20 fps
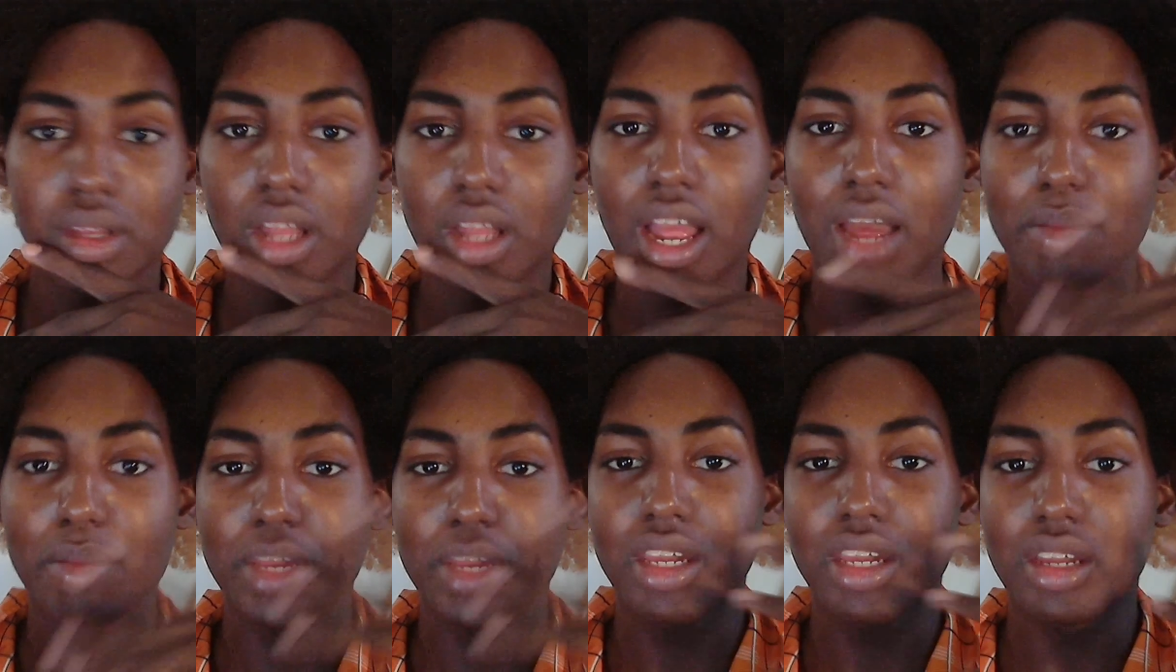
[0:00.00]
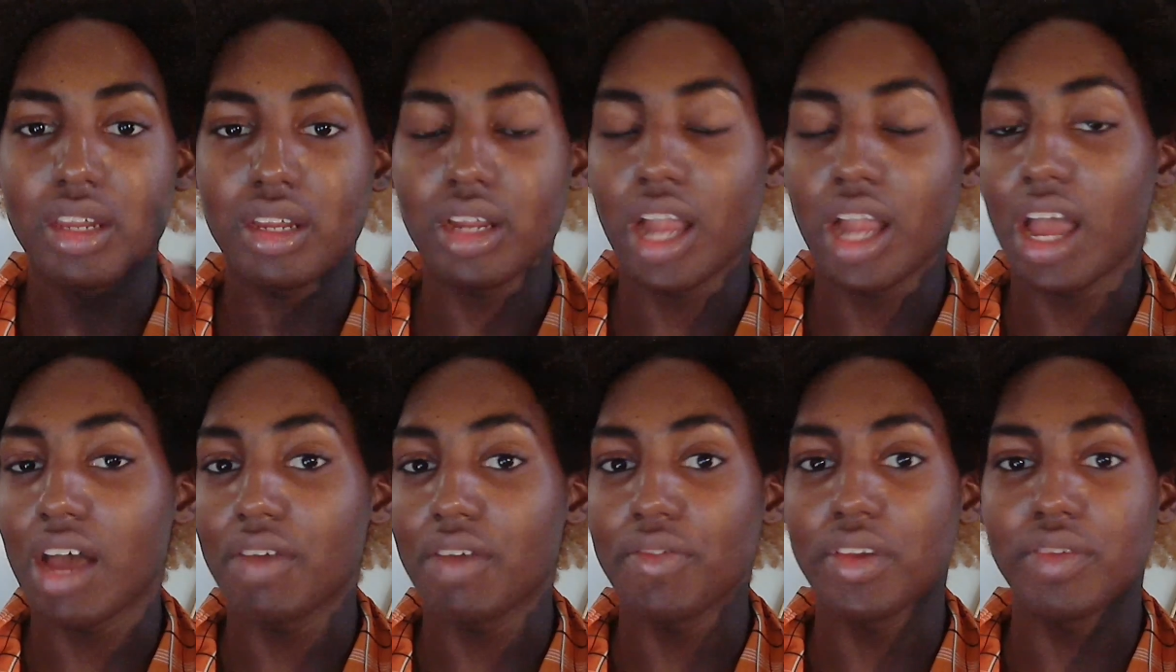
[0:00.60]
I mean,
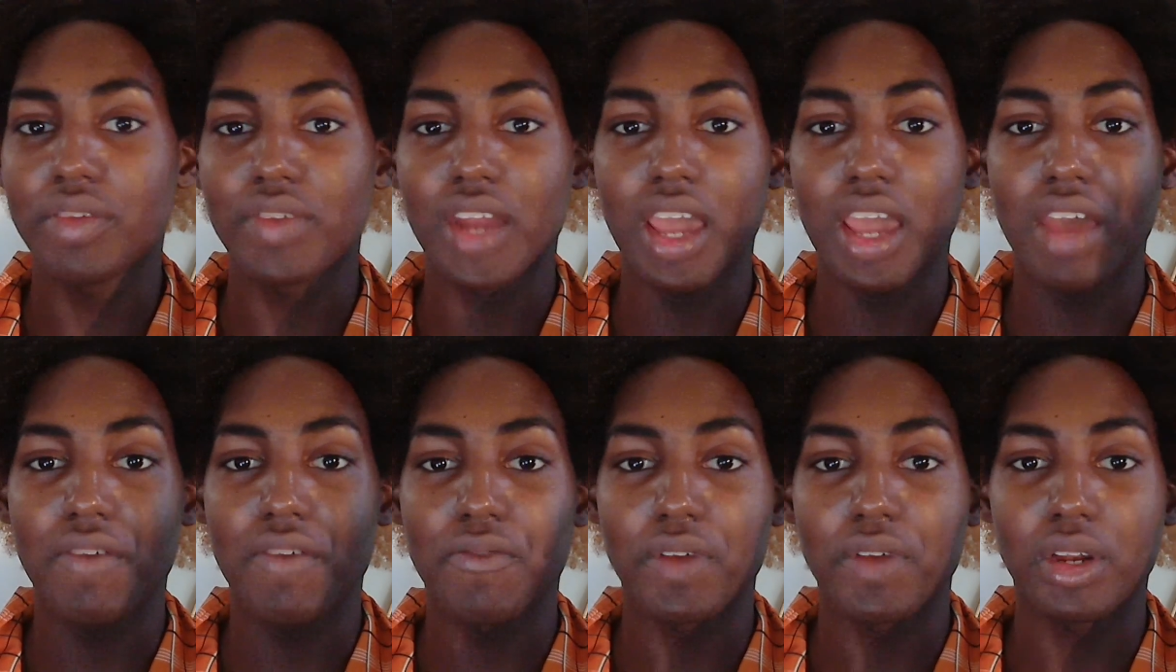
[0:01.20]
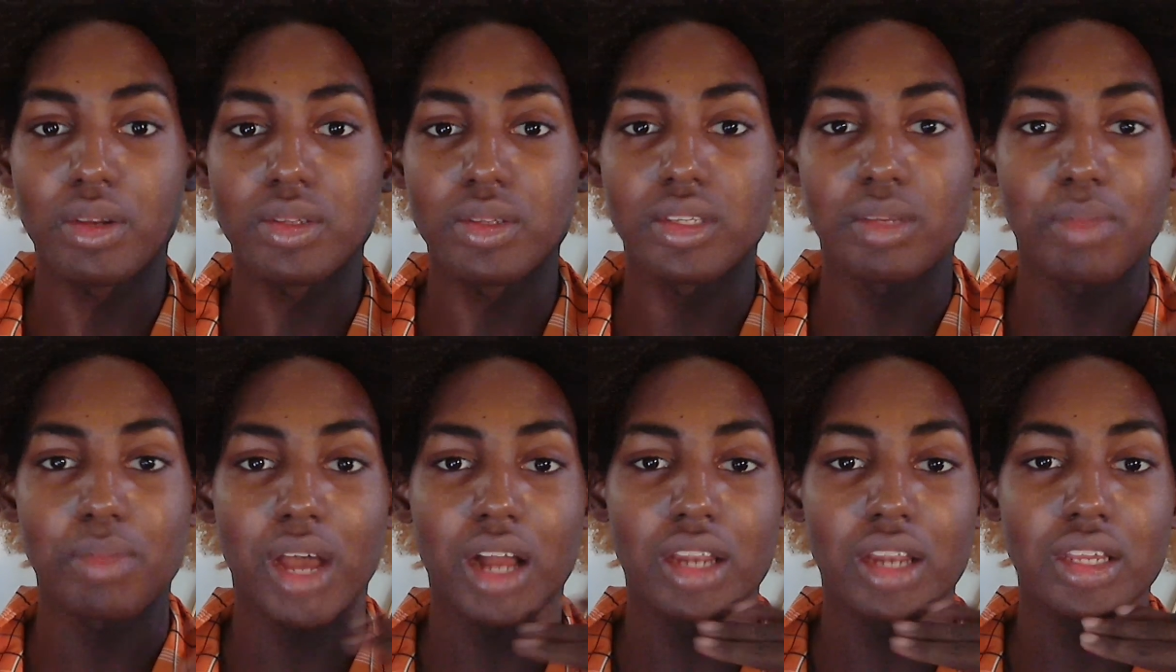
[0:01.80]
I've even had fellow
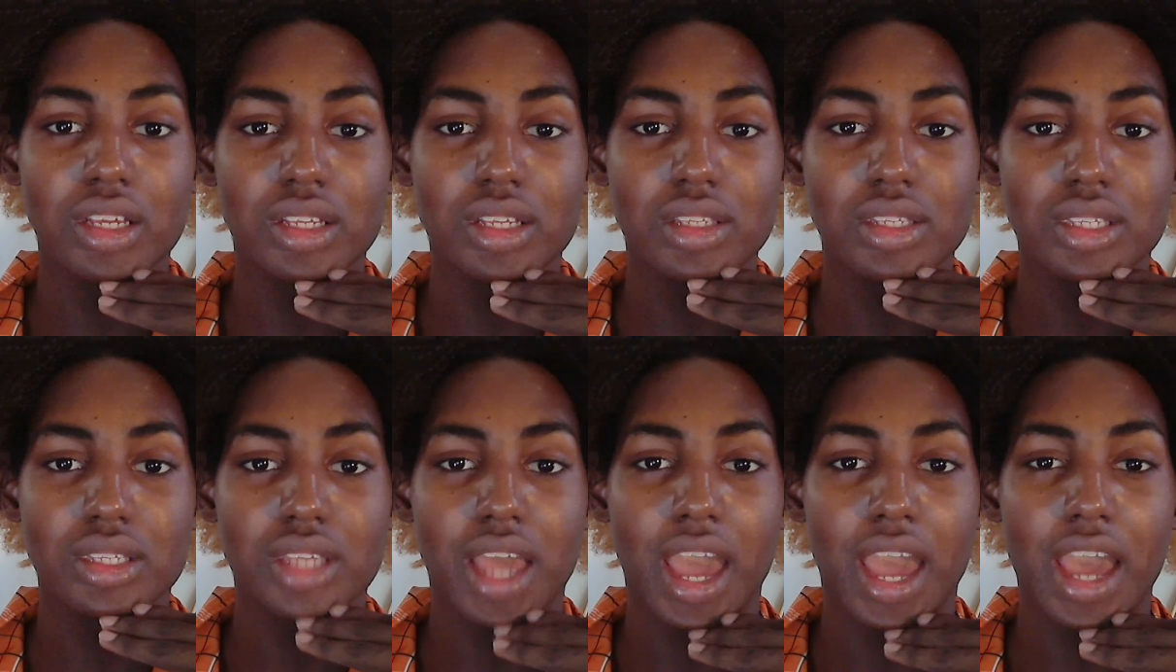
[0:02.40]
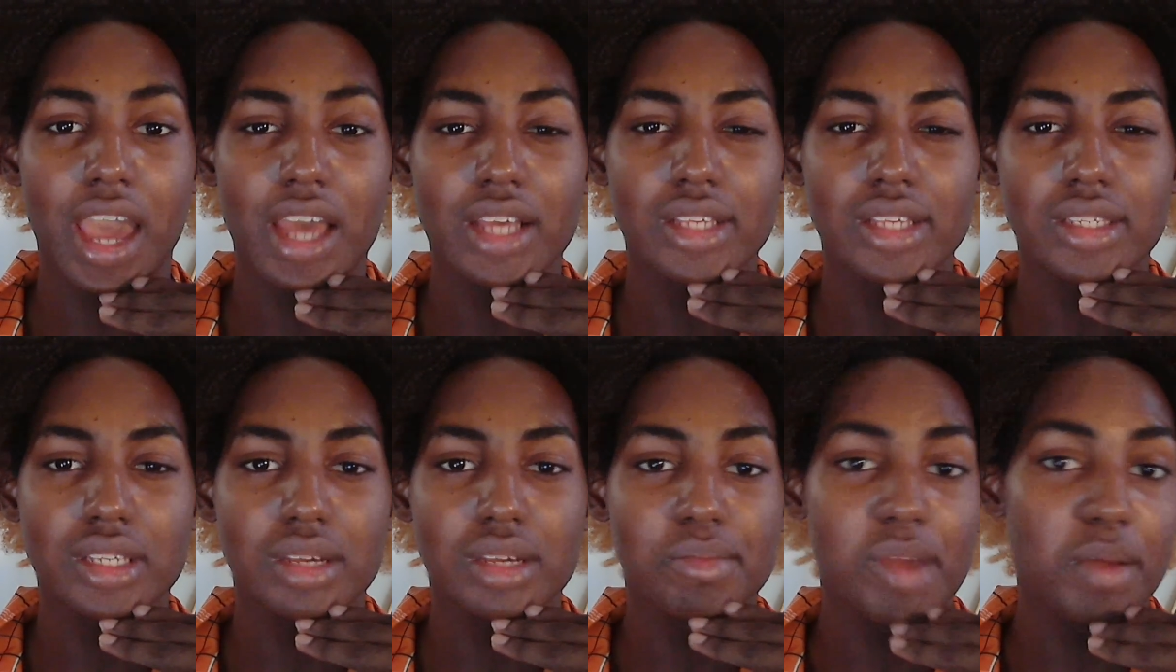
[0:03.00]
Somalians
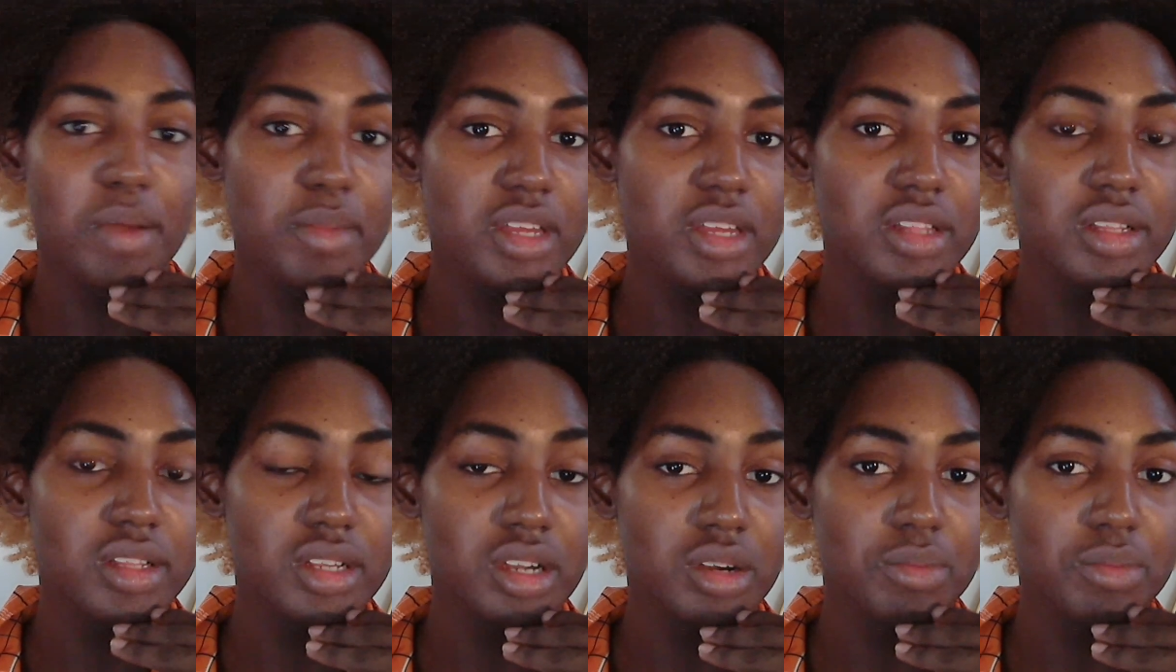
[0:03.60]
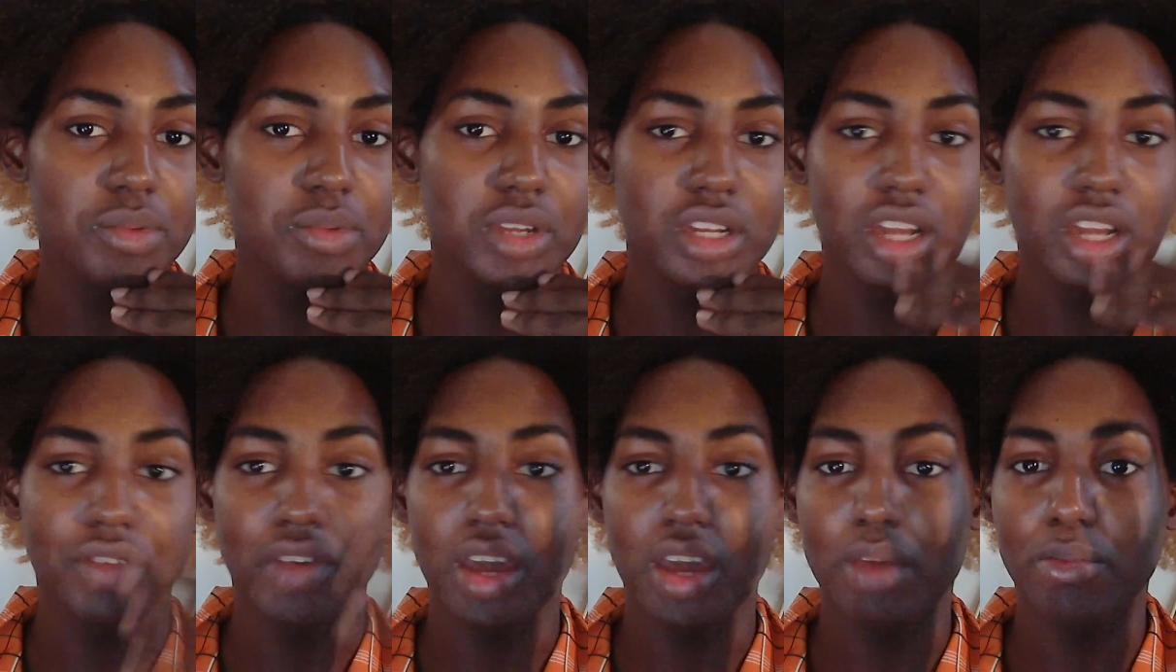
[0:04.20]
ask if I'm Ethiopian.
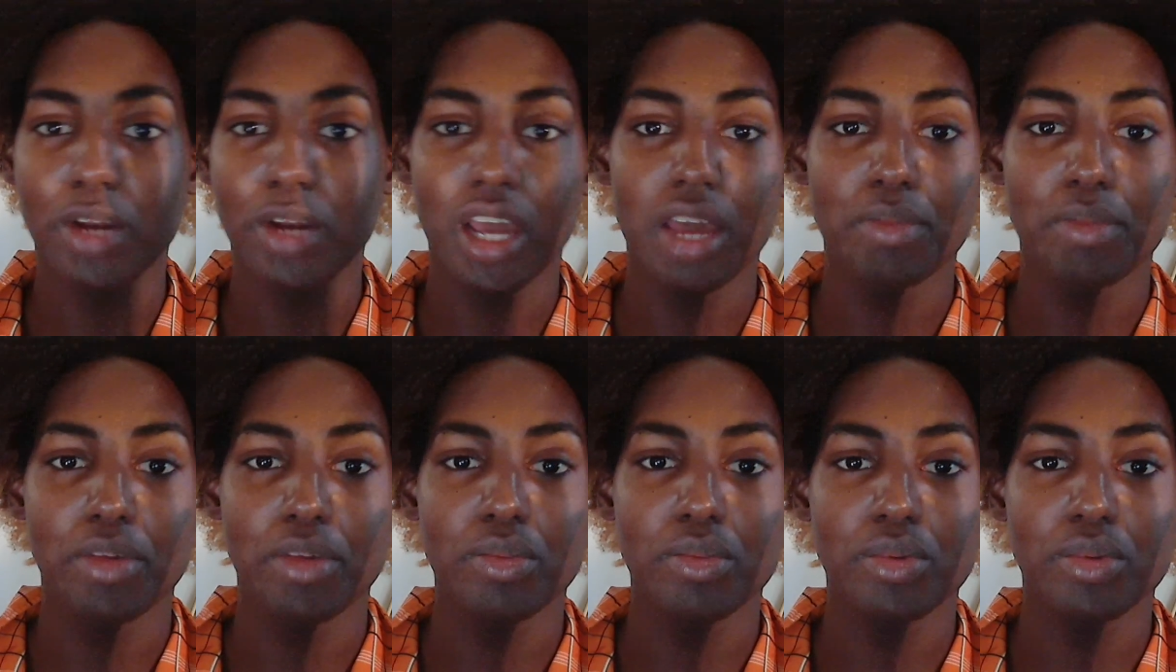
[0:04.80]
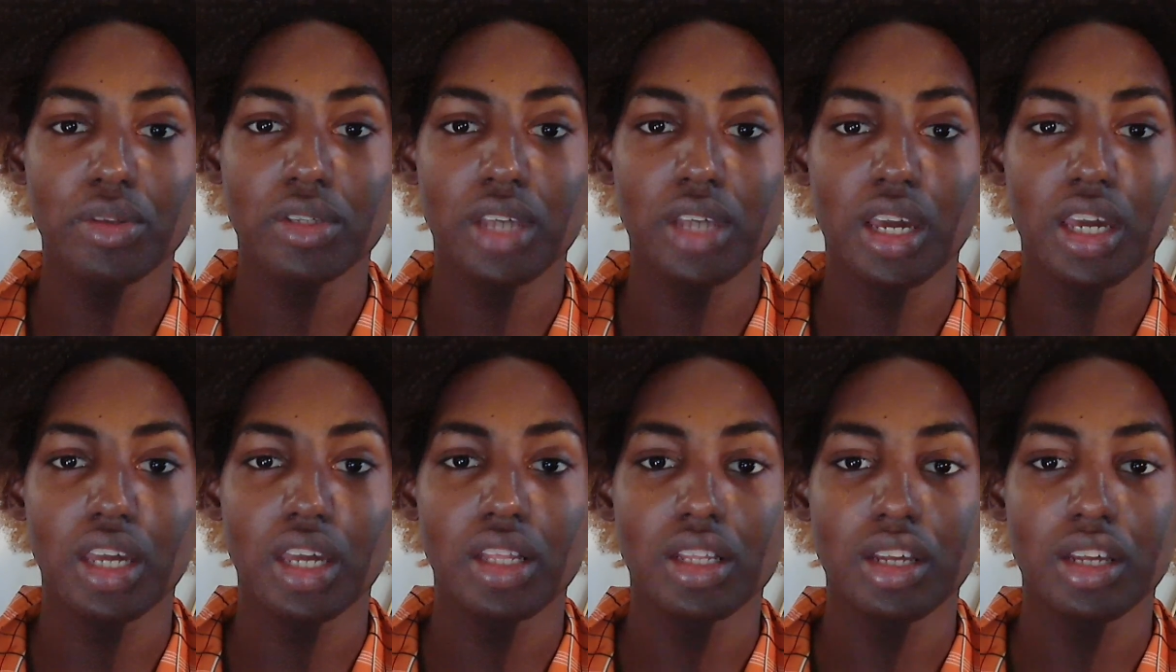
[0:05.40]
I've had black people say
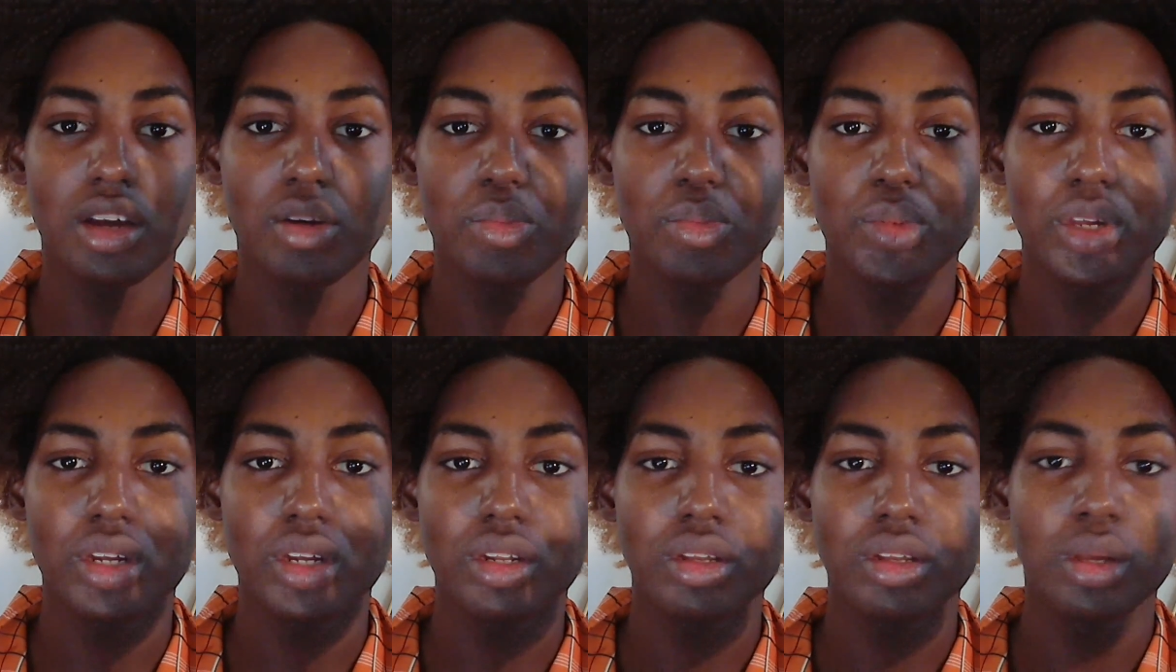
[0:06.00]
Ethiopian,